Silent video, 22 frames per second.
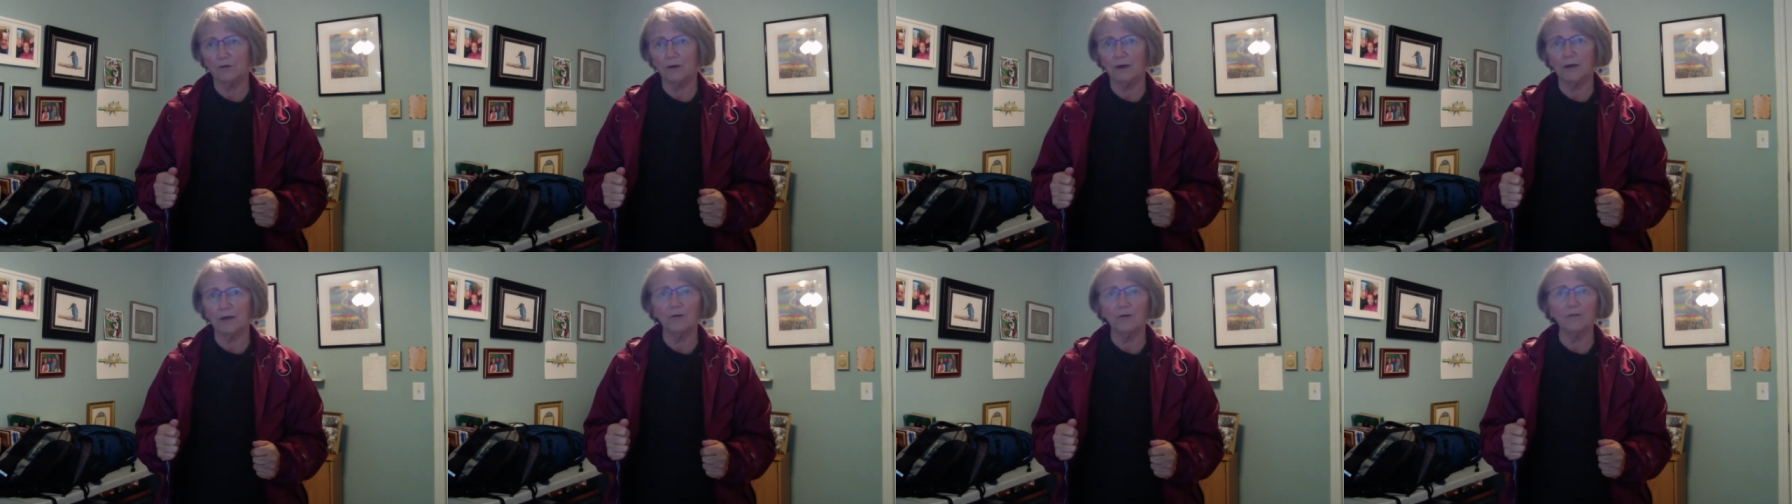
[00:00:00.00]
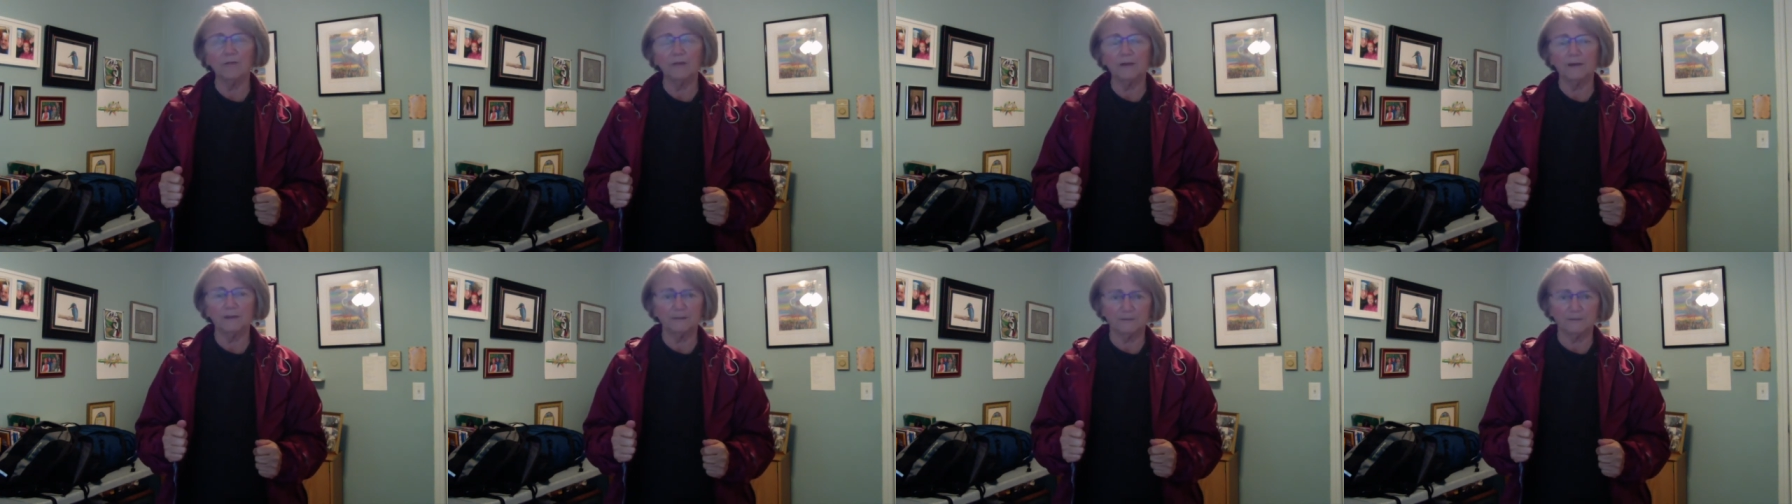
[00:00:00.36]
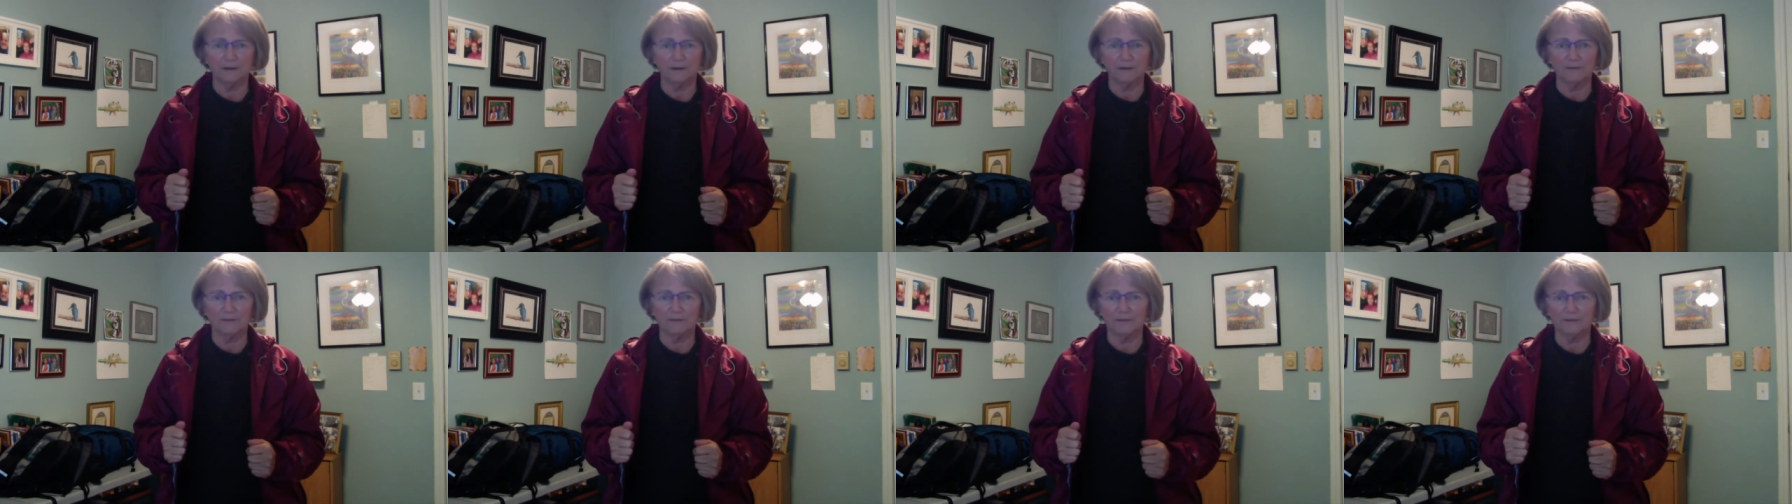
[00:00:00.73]
I don't think it's
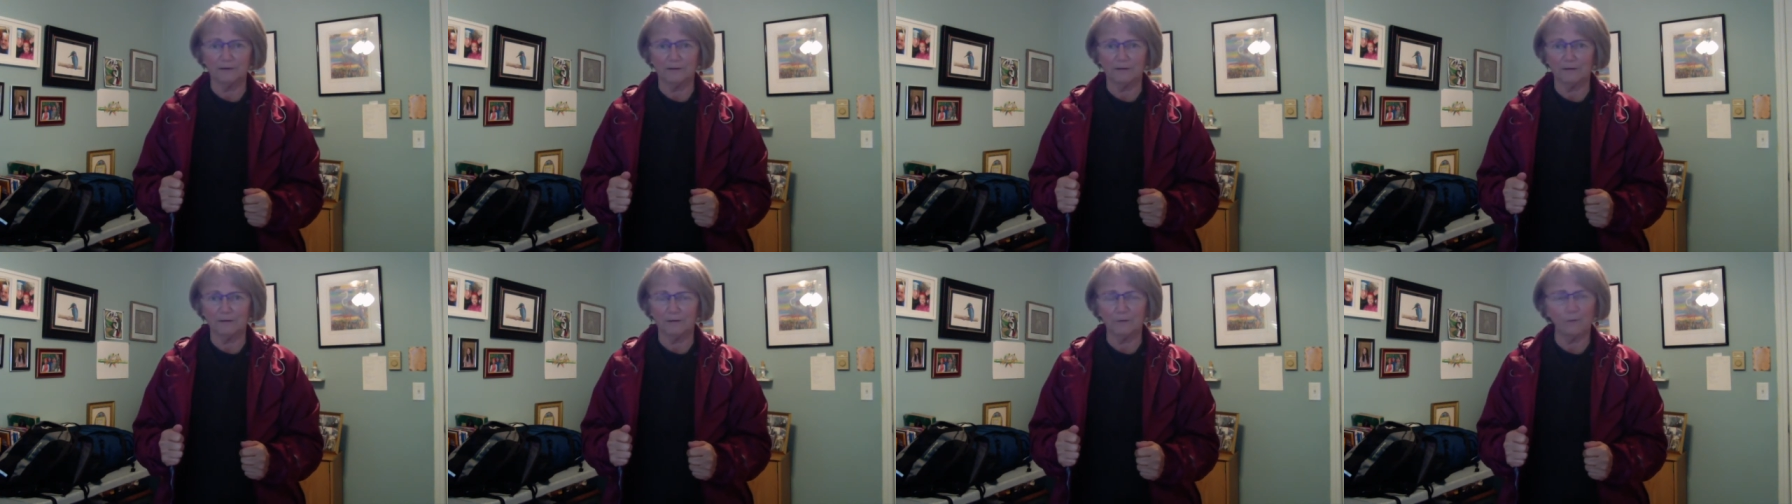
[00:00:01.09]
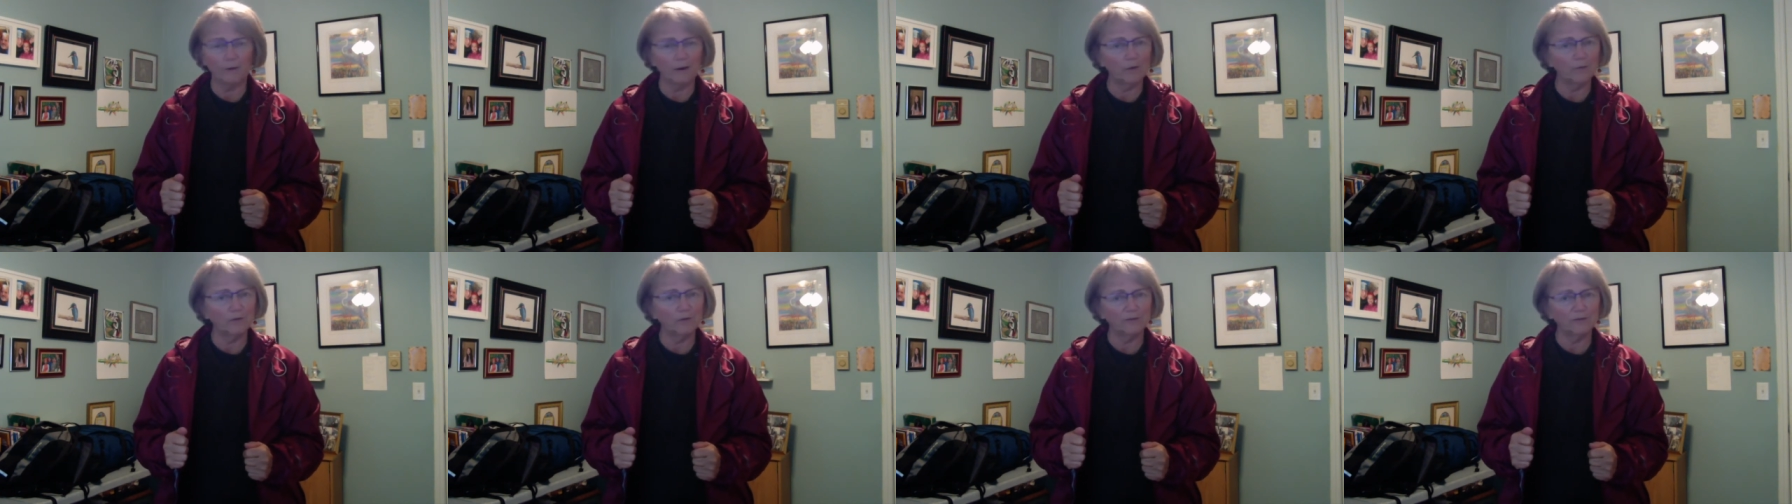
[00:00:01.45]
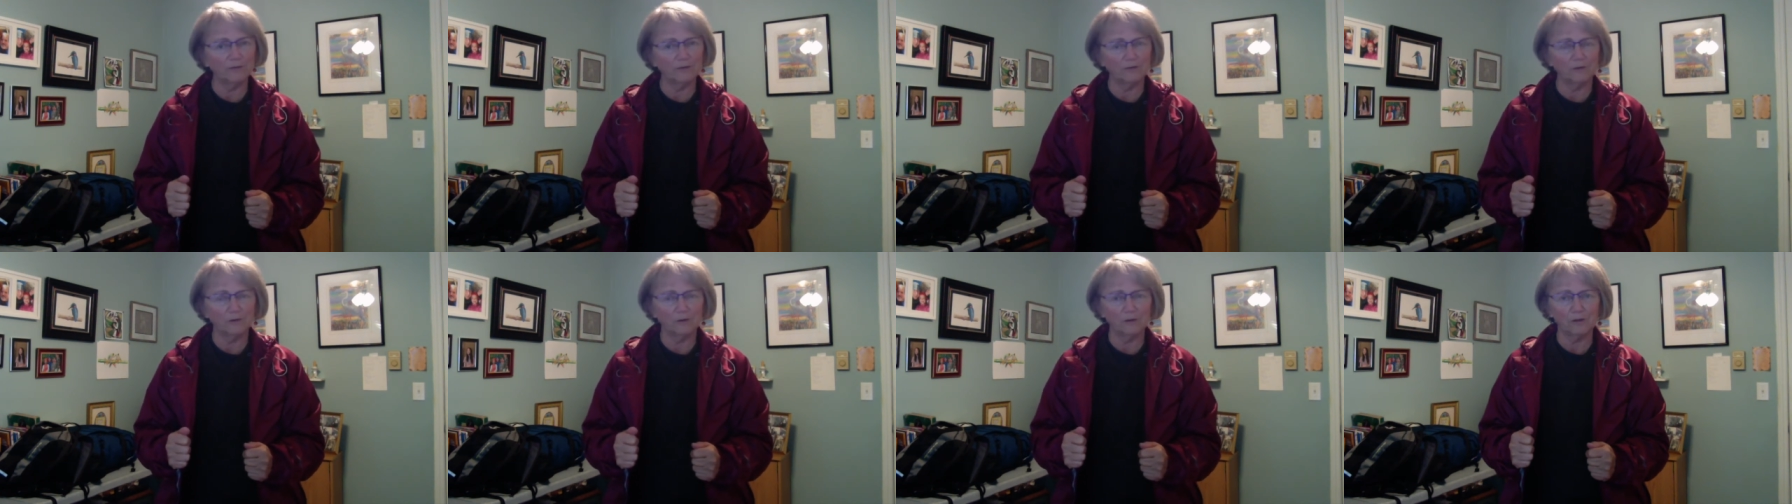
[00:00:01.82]
necessary. Wear what's
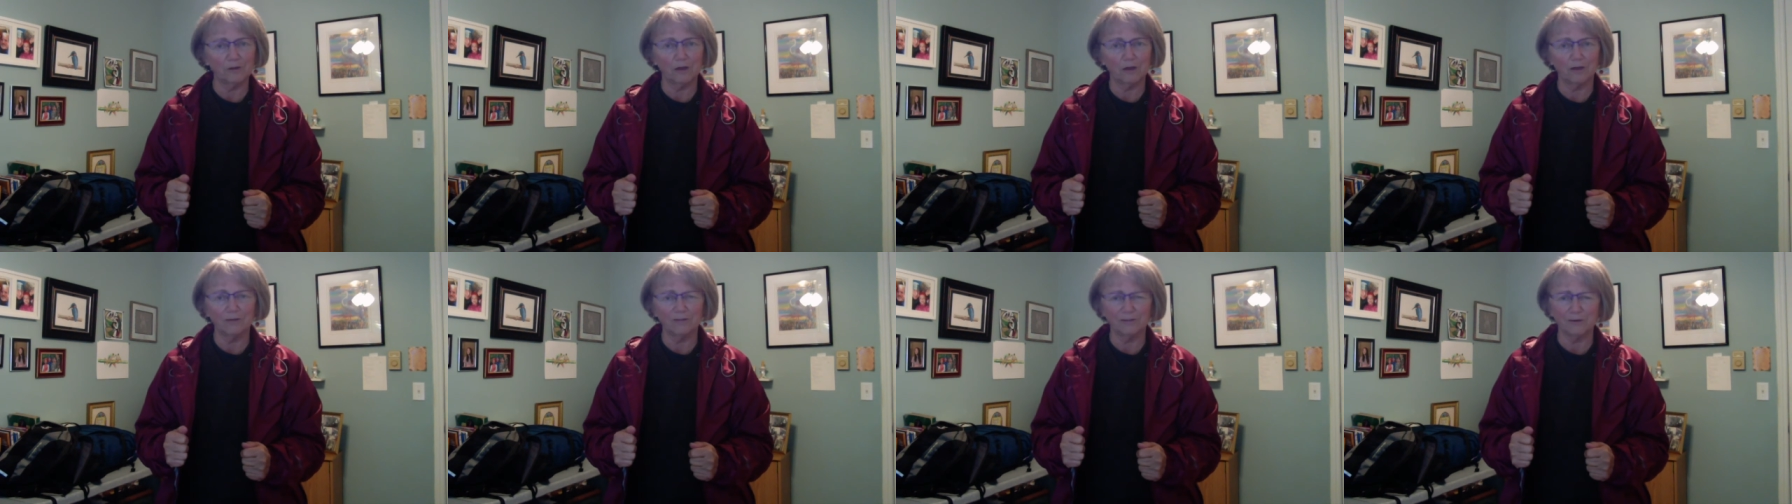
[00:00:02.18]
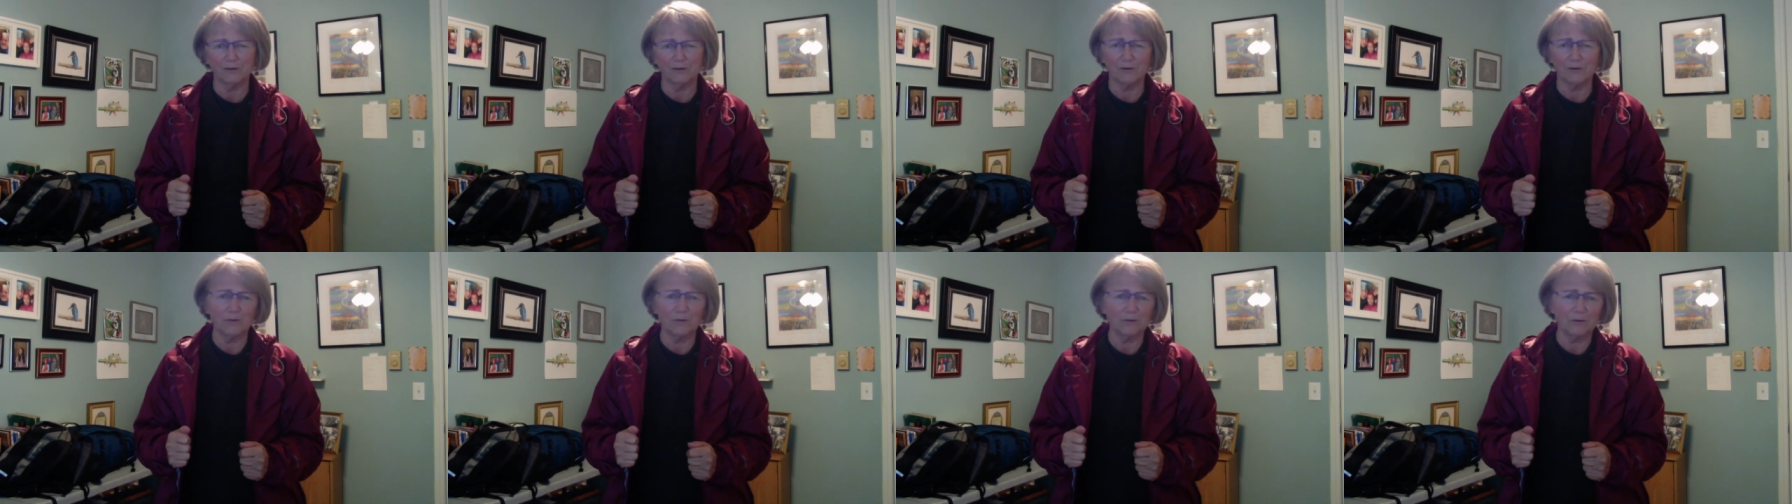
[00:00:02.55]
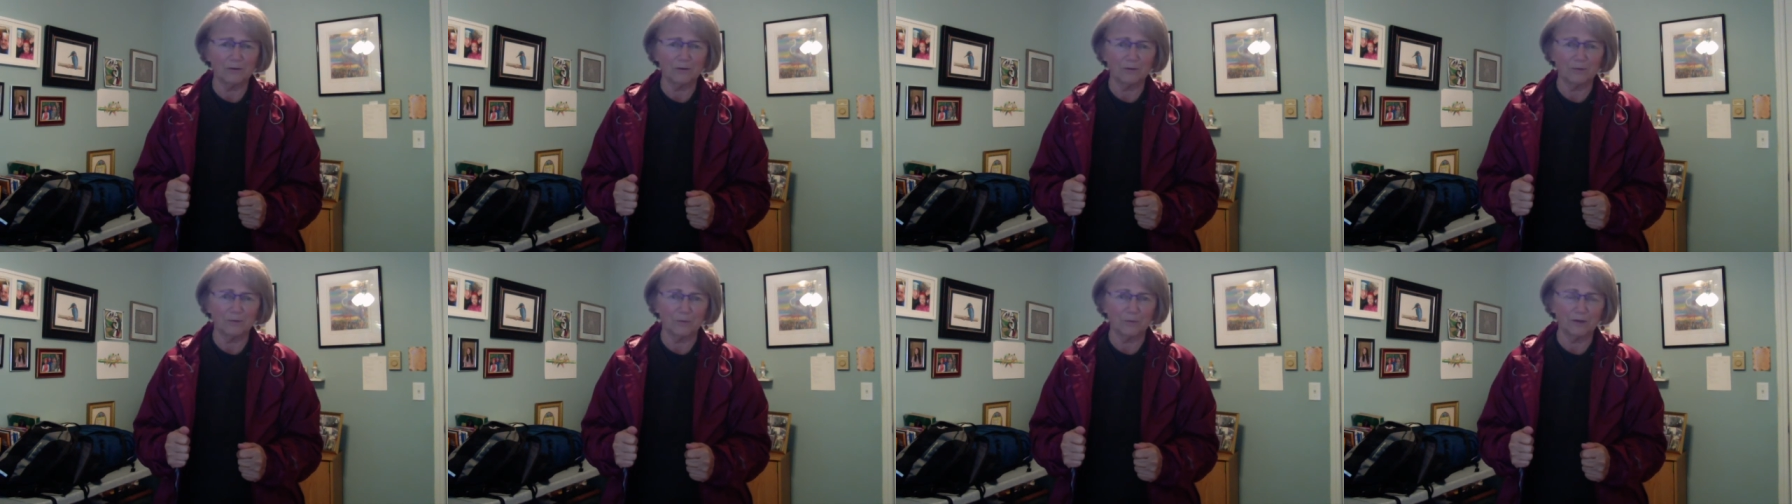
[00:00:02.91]
in your closet or go to
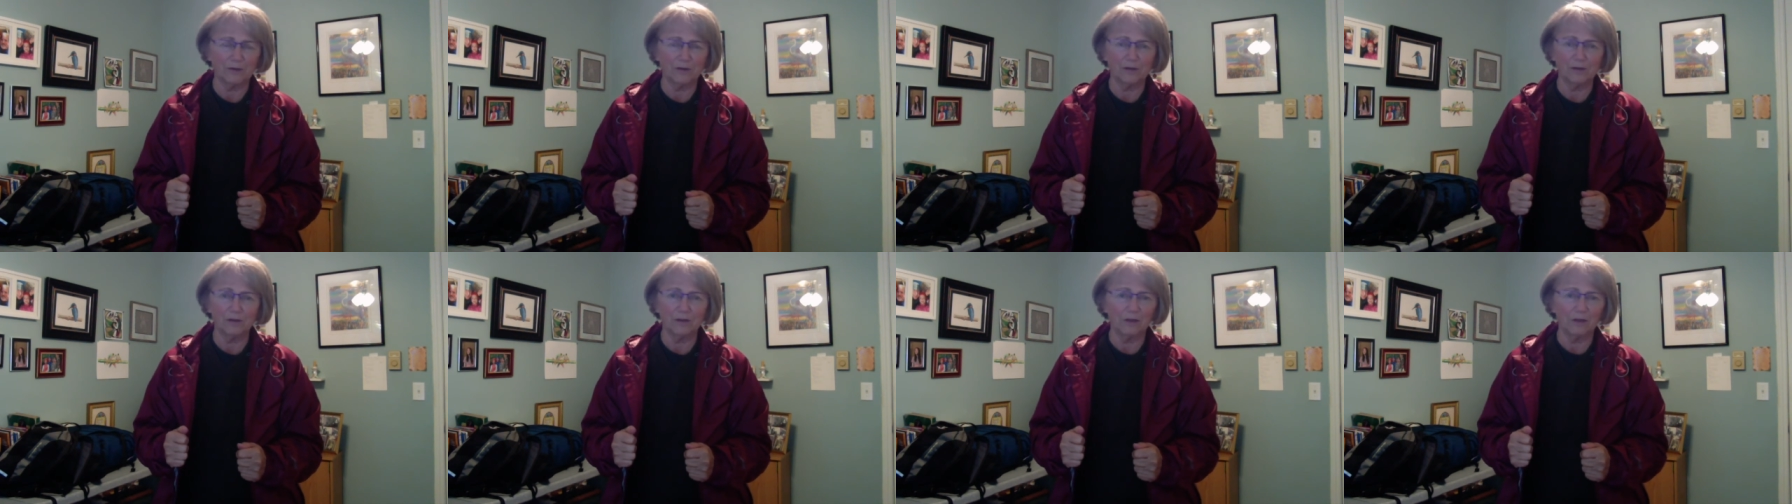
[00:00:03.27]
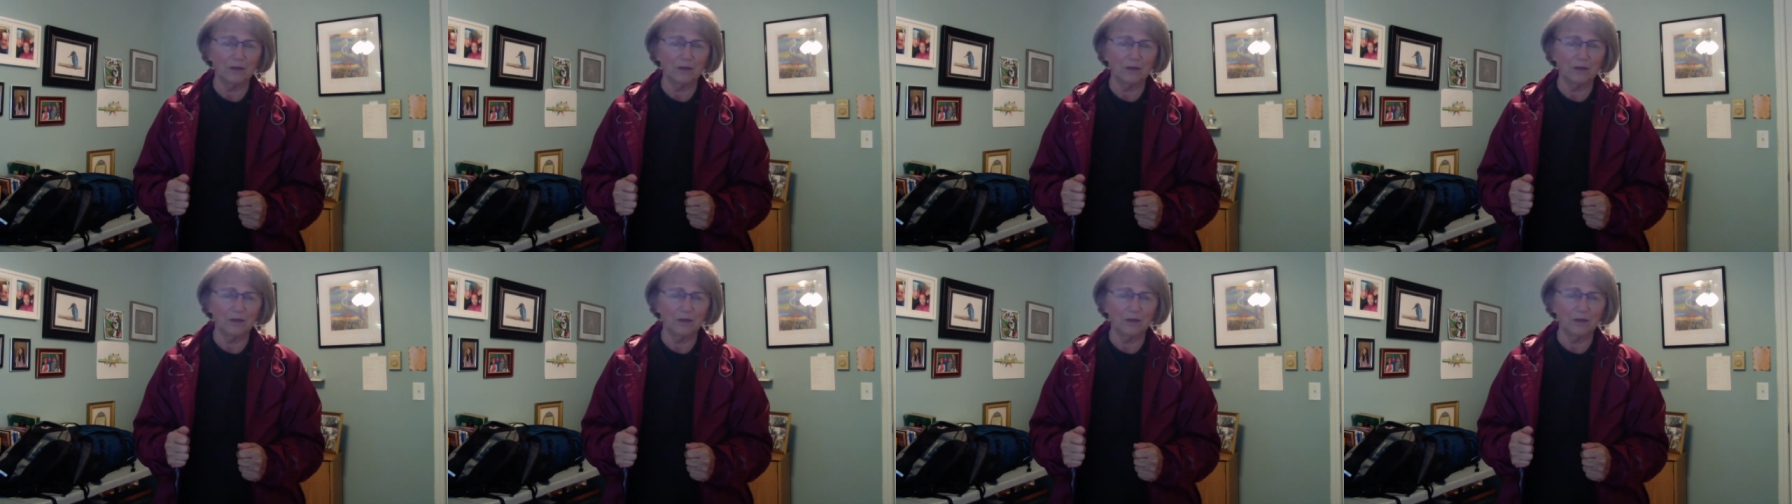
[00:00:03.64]
Goodwill.